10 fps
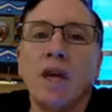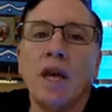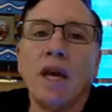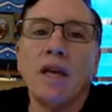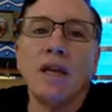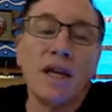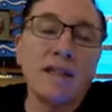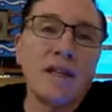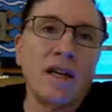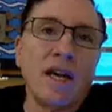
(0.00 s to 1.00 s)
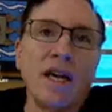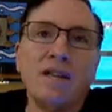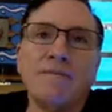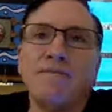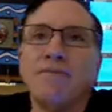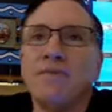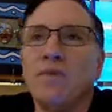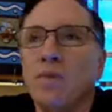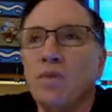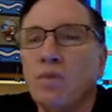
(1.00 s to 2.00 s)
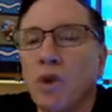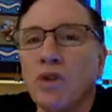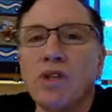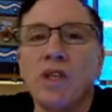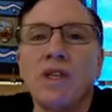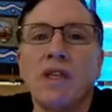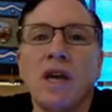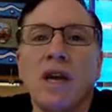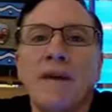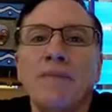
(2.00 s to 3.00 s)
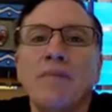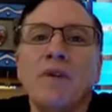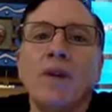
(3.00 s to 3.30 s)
and like tonight, most of the time,